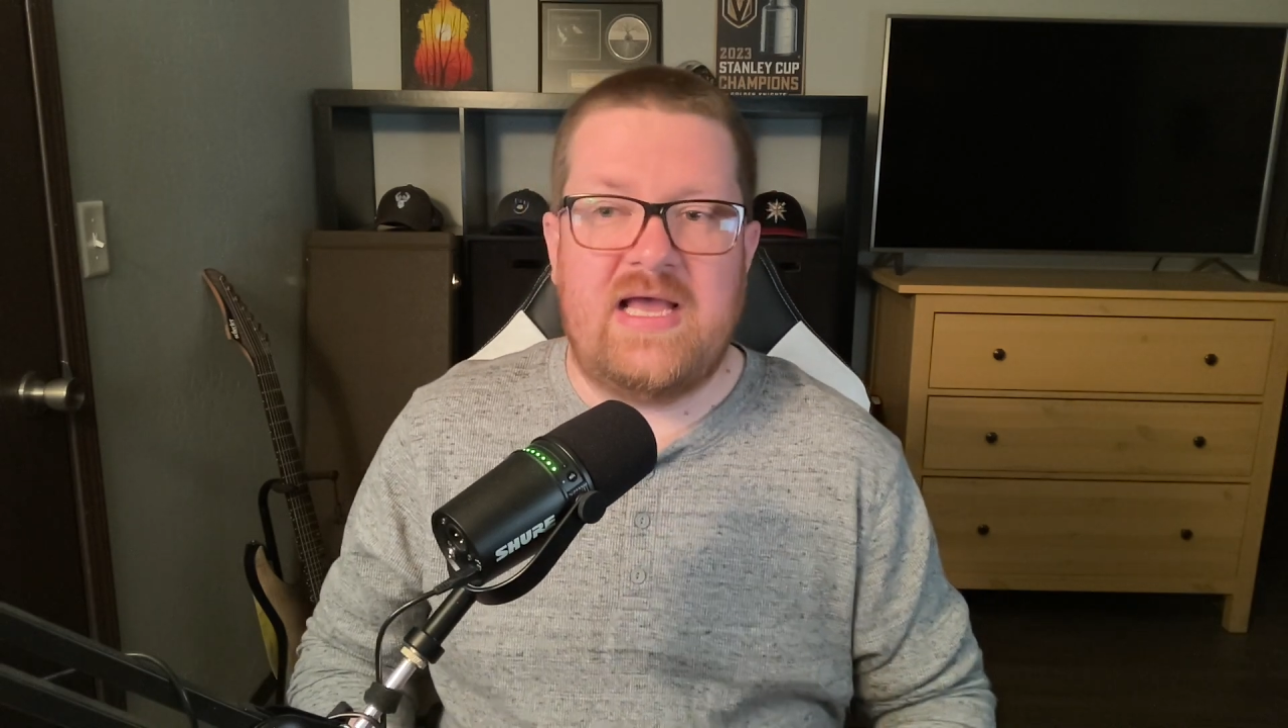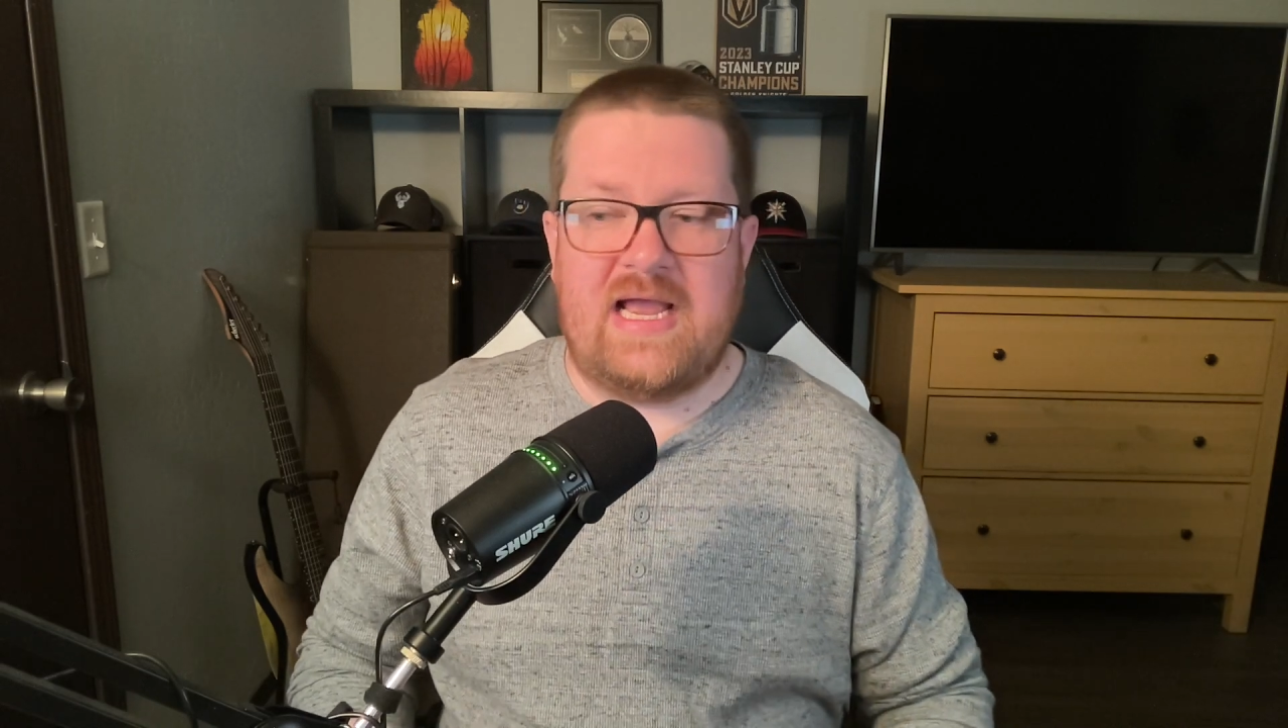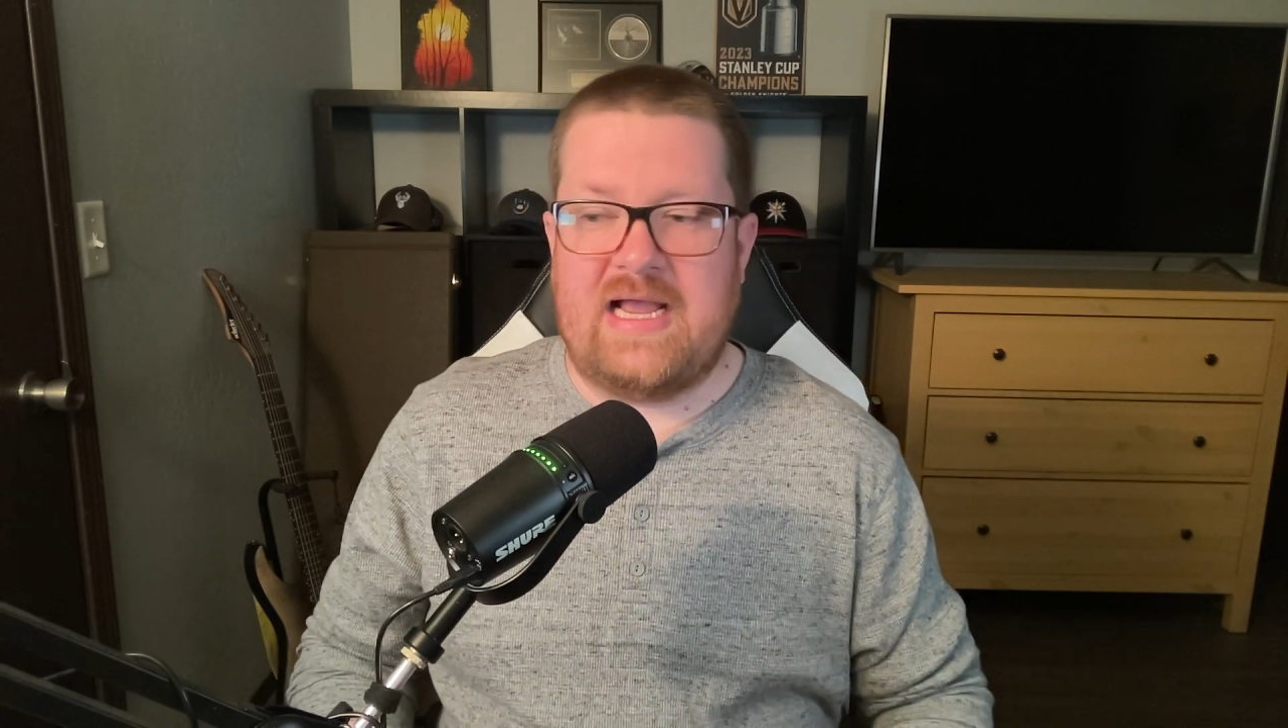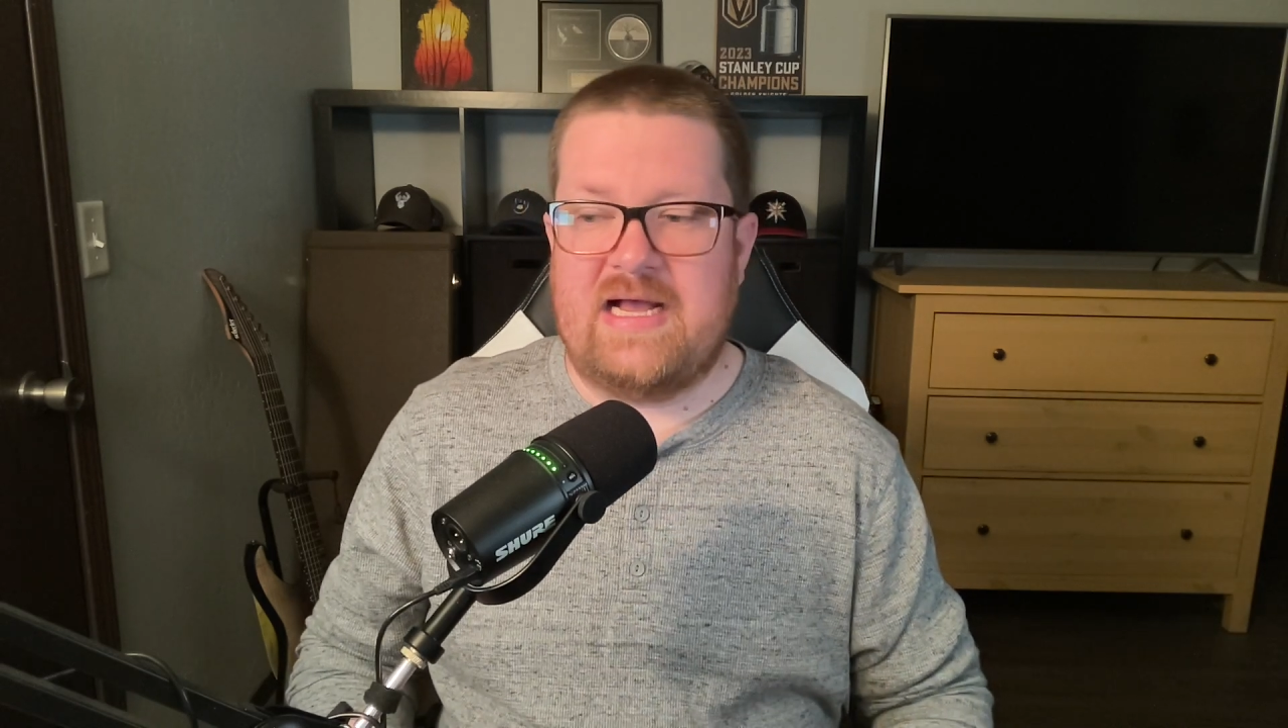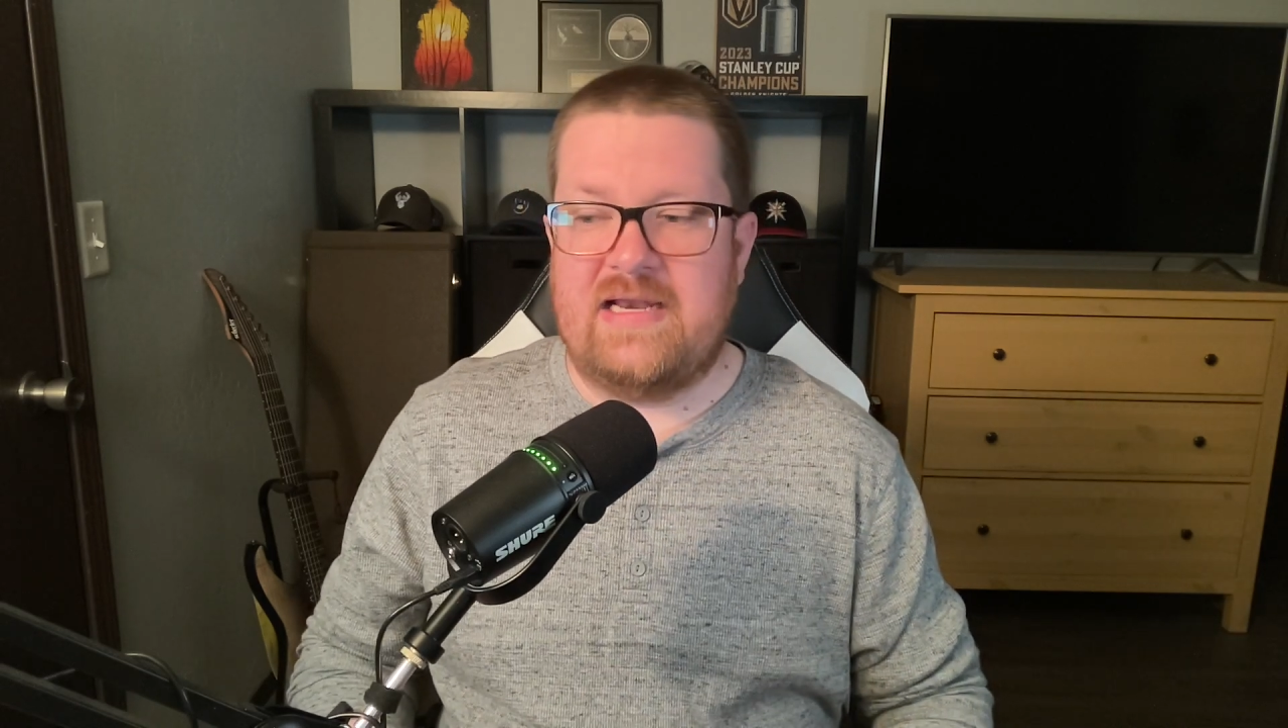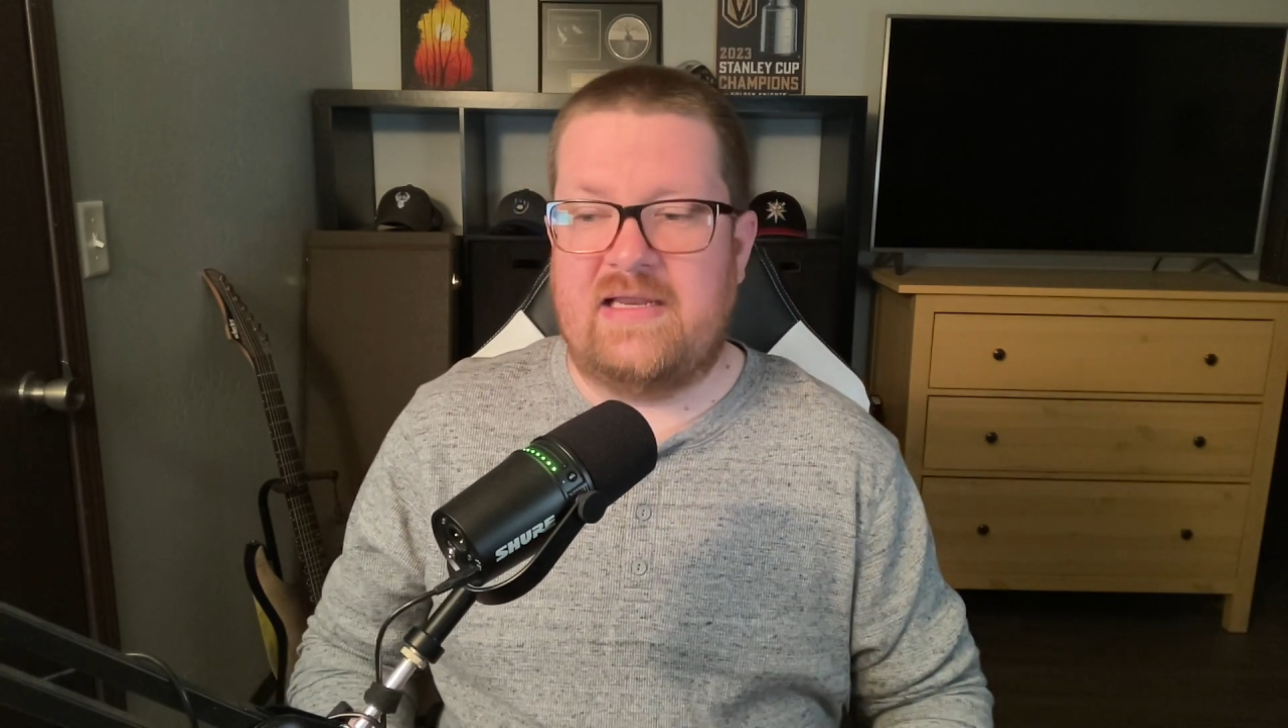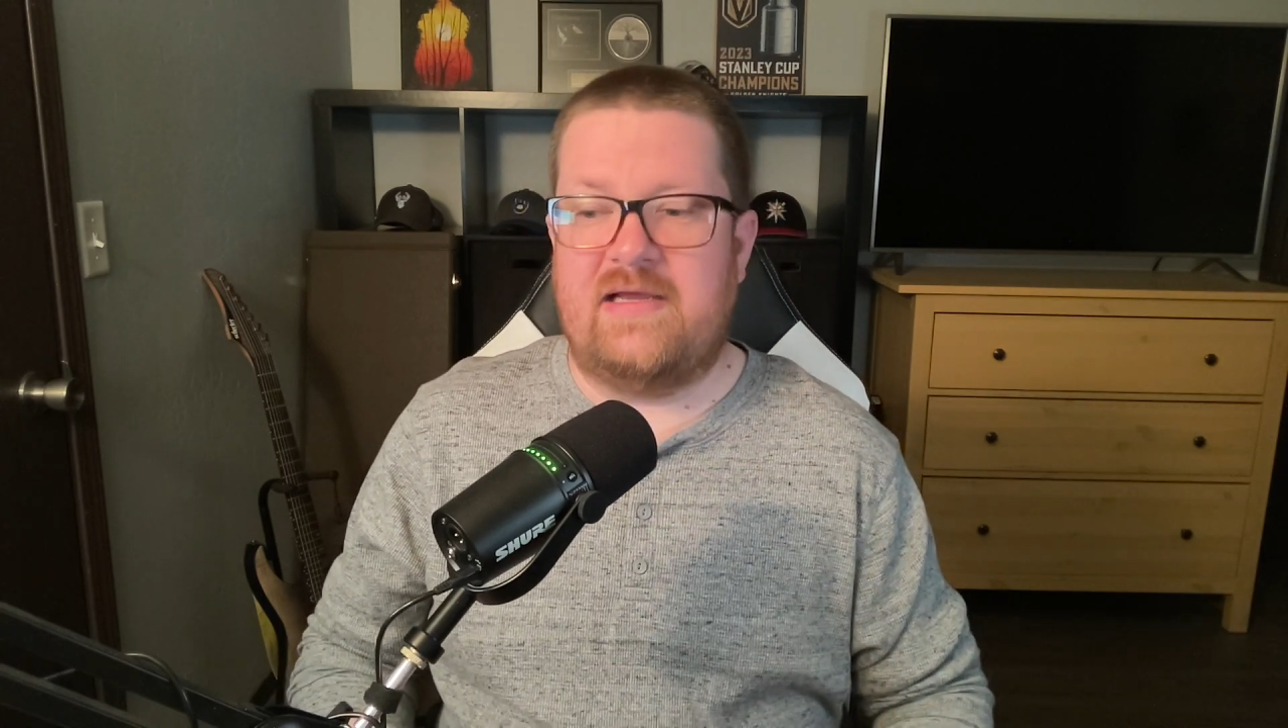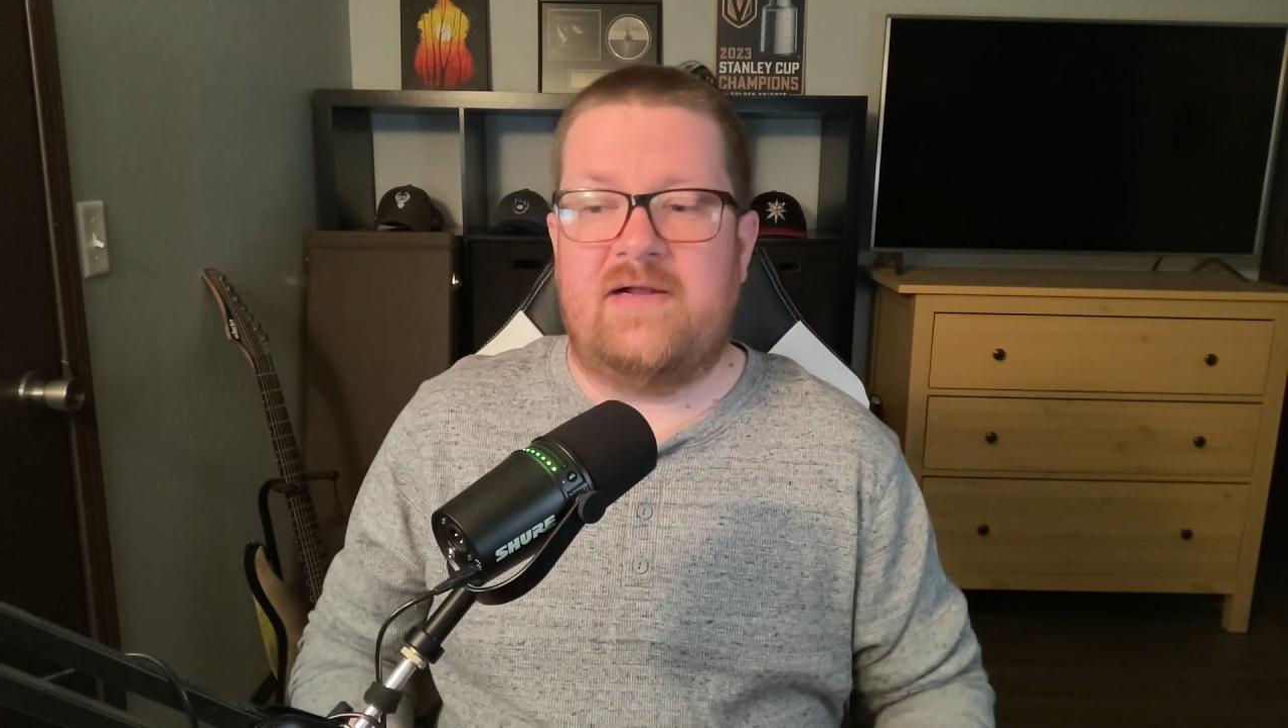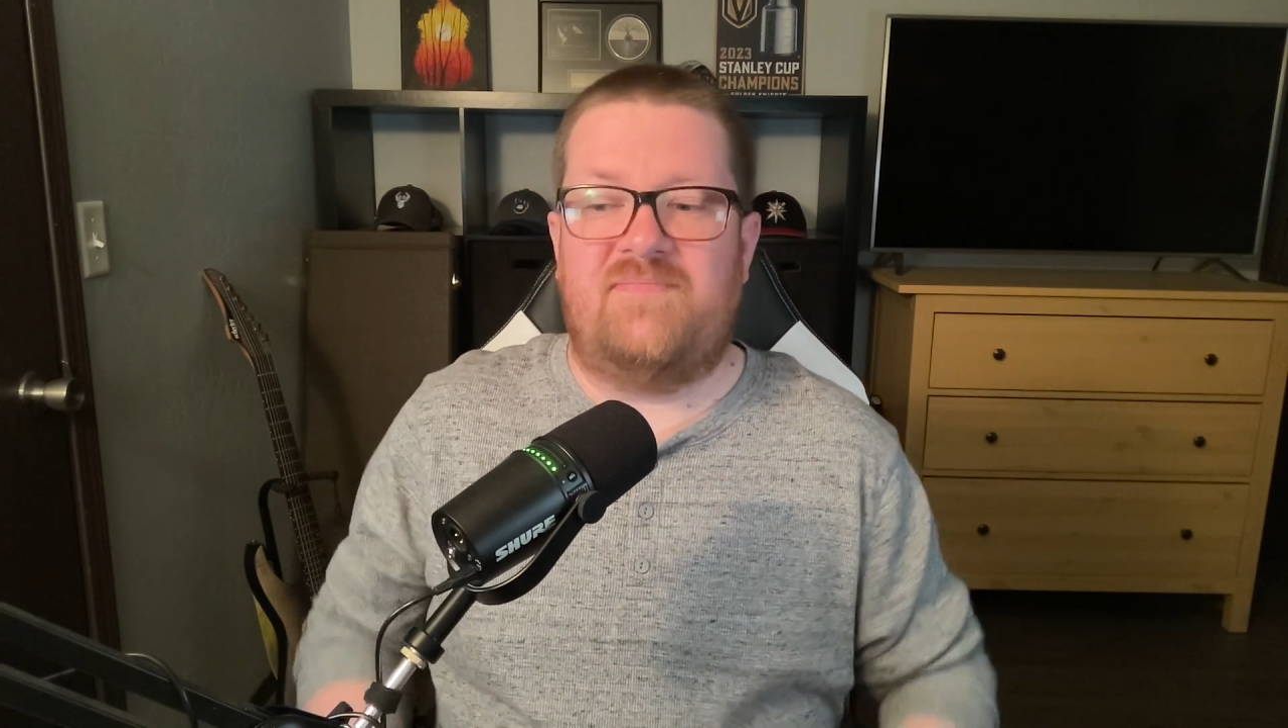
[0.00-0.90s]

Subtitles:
and,